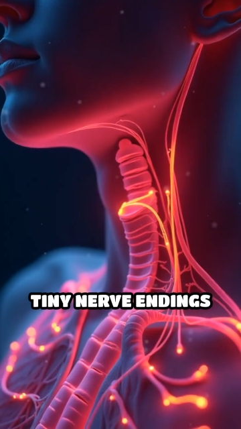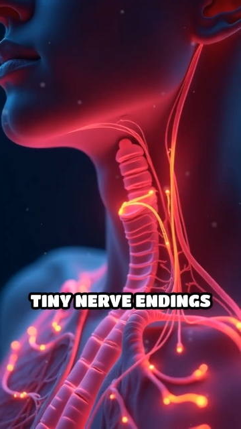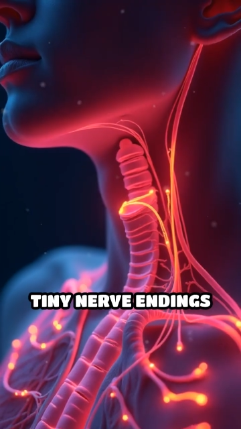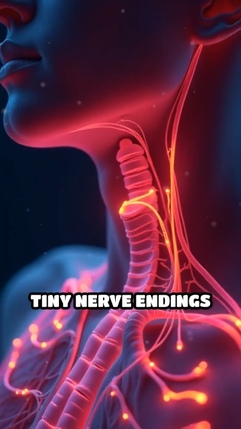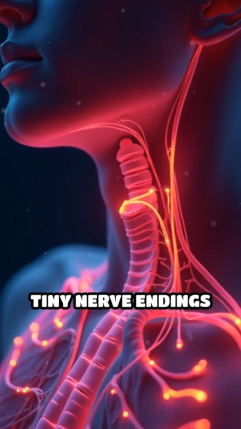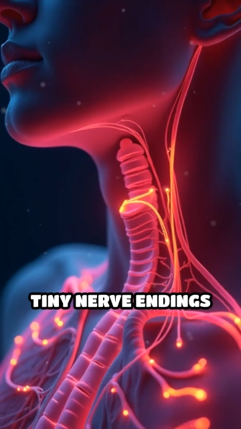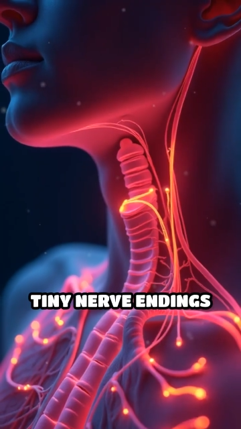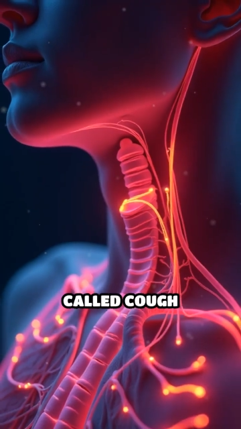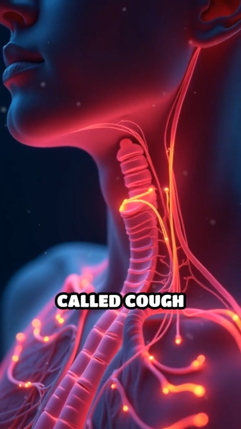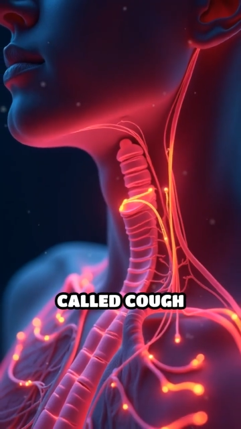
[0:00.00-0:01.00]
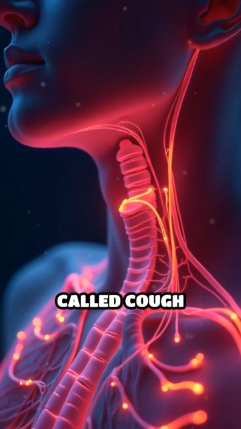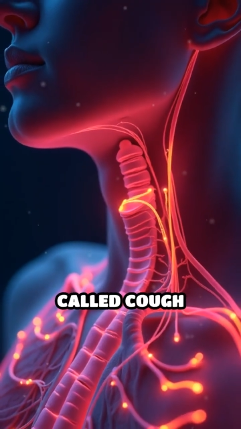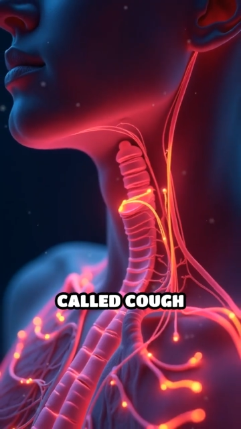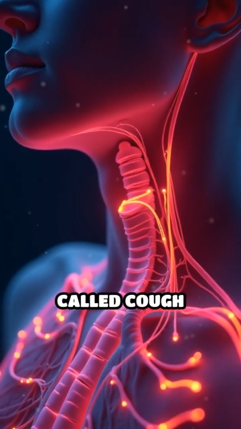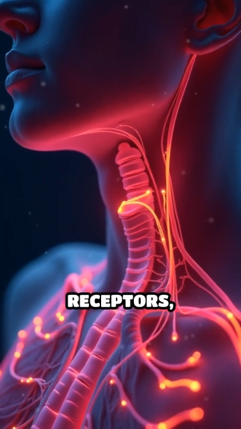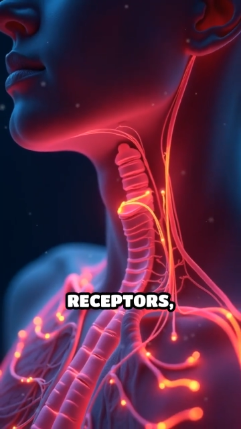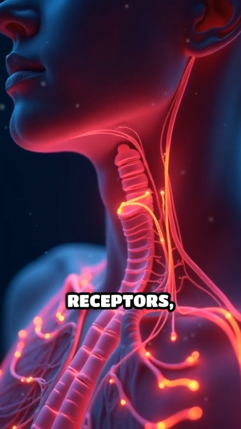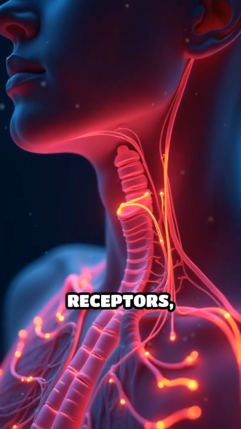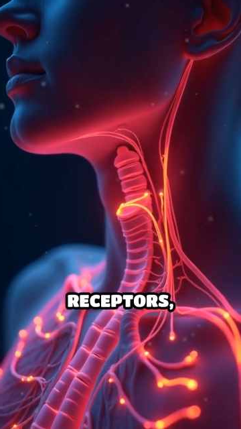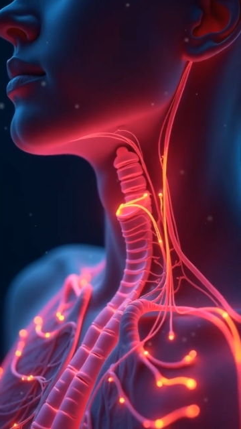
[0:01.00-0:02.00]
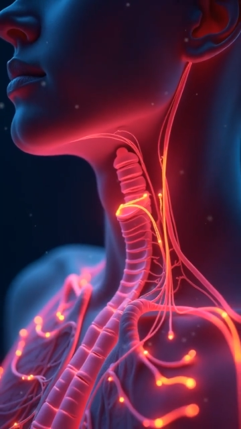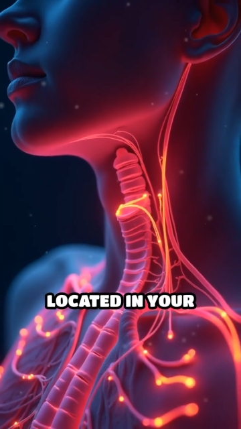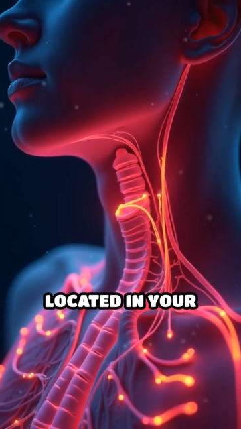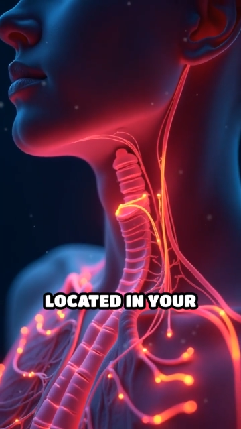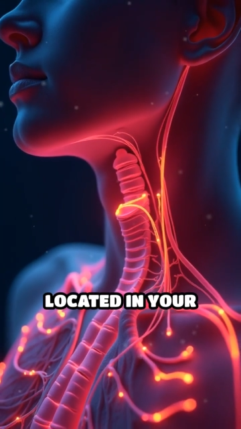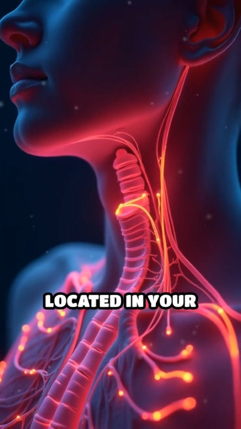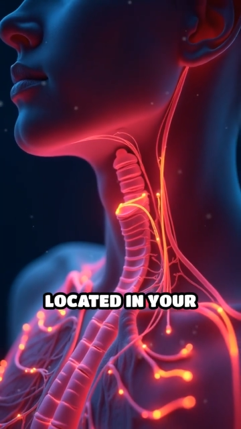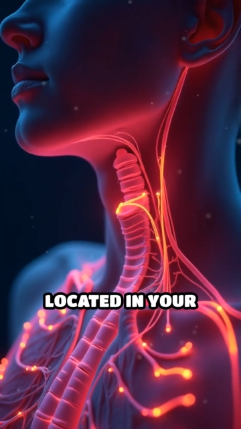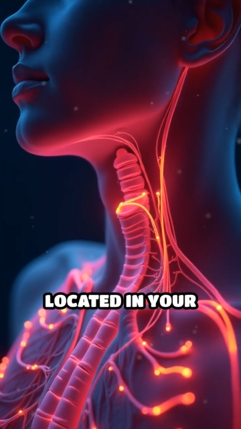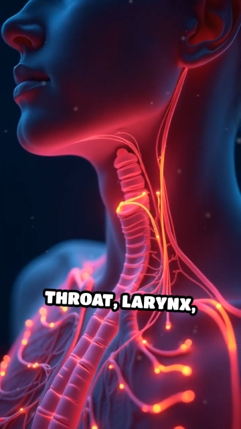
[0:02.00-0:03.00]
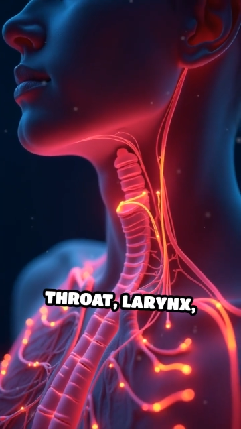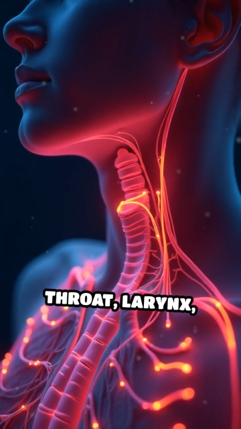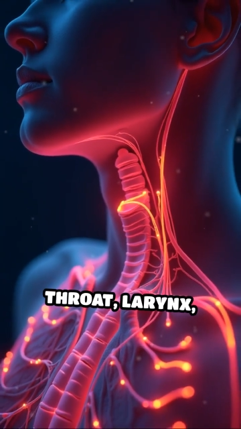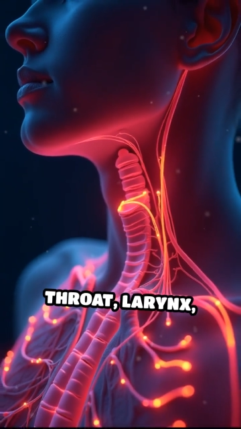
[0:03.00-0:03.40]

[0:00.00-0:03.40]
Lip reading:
Nobody's mouth can be seen.